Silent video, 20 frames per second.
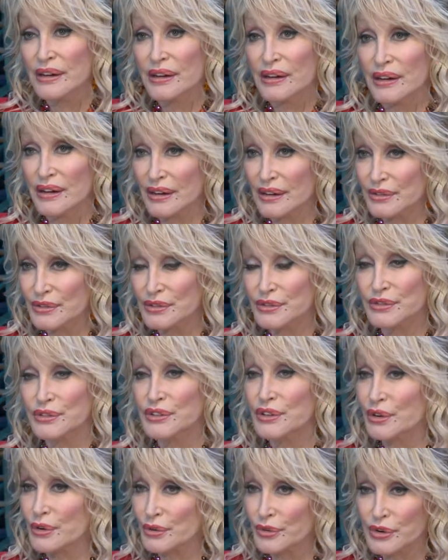and, you
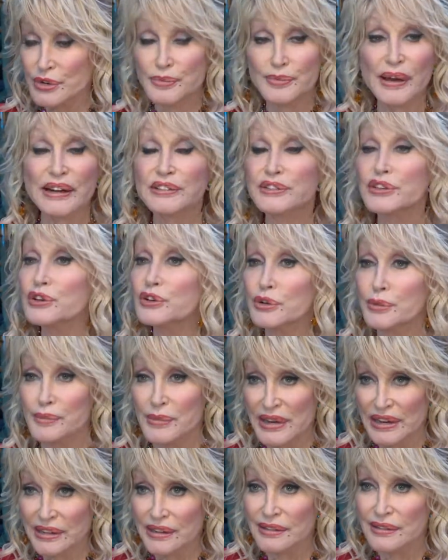know, respect the good
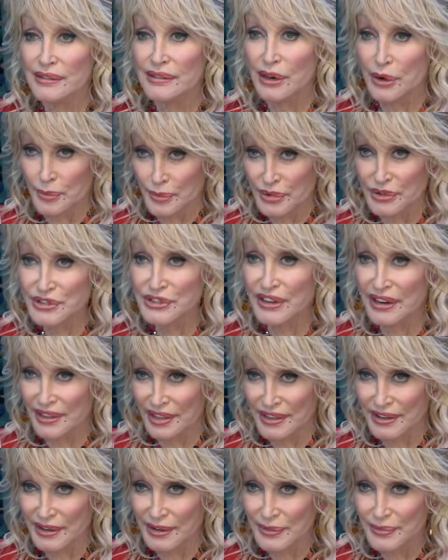men and appreciate
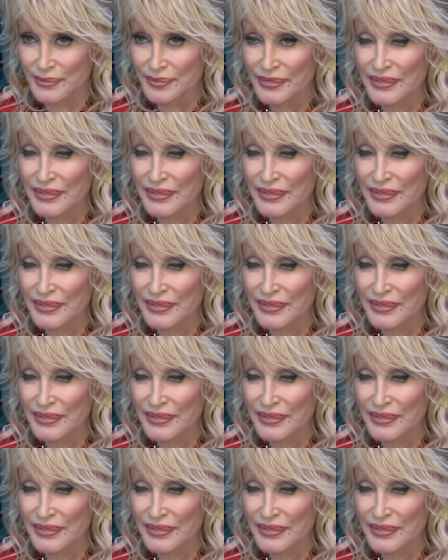them,